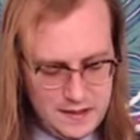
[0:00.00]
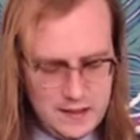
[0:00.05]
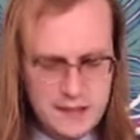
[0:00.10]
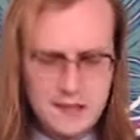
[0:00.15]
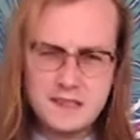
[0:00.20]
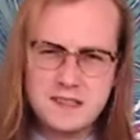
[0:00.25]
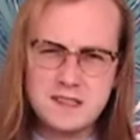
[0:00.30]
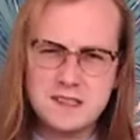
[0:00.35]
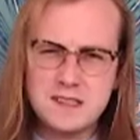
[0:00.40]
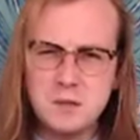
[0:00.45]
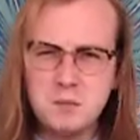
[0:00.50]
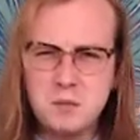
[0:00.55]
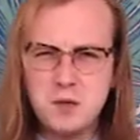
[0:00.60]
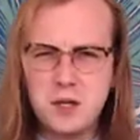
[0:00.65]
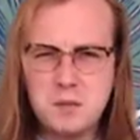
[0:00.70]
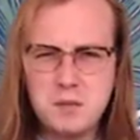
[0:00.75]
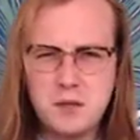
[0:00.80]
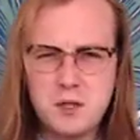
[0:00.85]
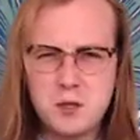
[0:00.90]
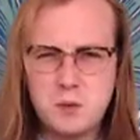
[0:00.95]
somewhere
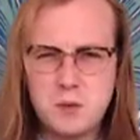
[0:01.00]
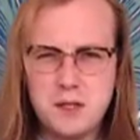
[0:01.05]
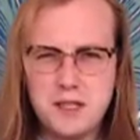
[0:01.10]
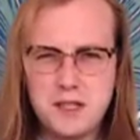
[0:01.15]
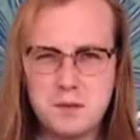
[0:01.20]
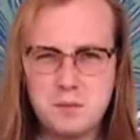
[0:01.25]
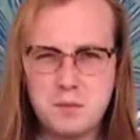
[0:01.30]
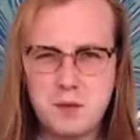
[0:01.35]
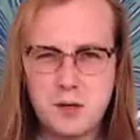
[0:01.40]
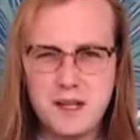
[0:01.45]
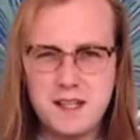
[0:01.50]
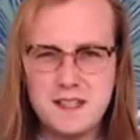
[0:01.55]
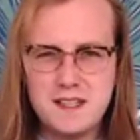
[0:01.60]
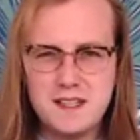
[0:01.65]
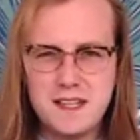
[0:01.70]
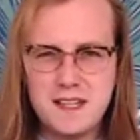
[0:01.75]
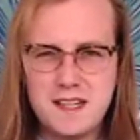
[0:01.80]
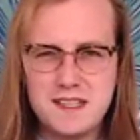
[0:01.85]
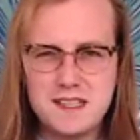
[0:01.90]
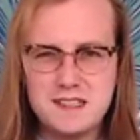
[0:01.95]
between a Brandy
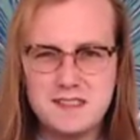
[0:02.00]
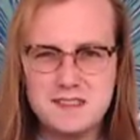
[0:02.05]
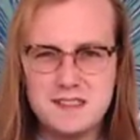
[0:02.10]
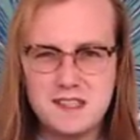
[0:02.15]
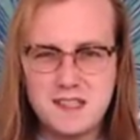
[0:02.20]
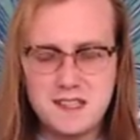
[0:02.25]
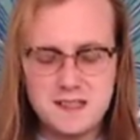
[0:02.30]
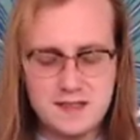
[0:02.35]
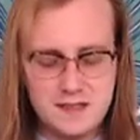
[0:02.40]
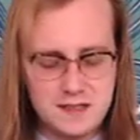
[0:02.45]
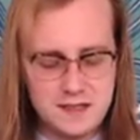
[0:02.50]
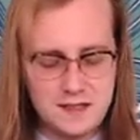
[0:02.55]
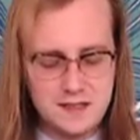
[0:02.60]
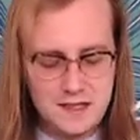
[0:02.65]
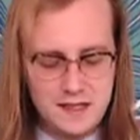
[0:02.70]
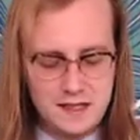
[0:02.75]
Alexander